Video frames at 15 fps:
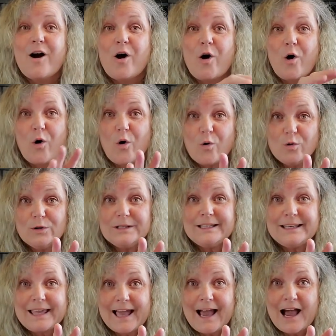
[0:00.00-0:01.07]
Holy
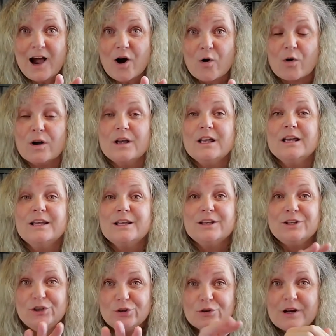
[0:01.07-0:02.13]
cow.
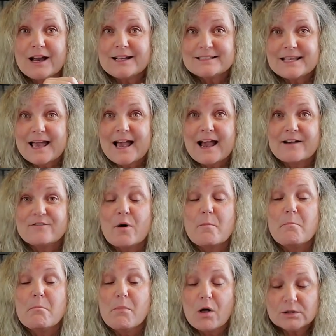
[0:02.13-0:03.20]
You guys have
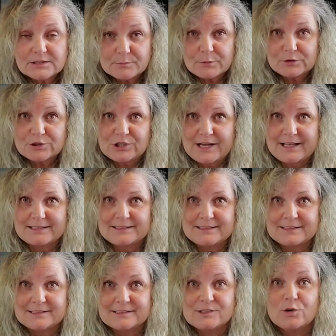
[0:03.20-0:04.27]
multiple
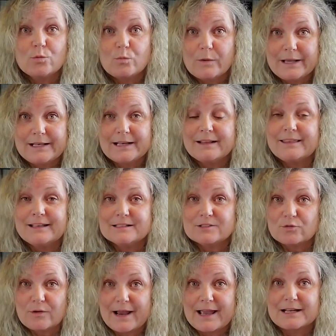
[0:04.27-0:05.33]
chances to win this
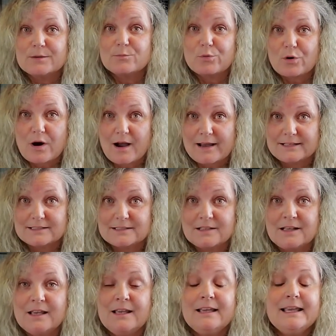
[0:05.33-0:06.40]
grand prize.
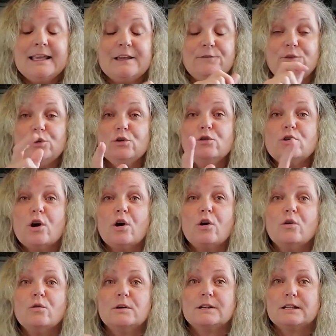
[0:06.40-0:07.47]
If you
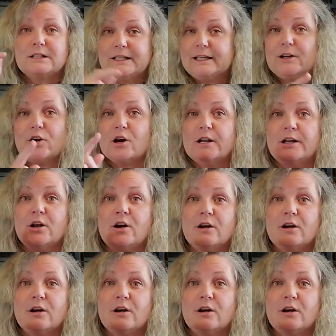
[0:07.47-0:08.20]
go click on,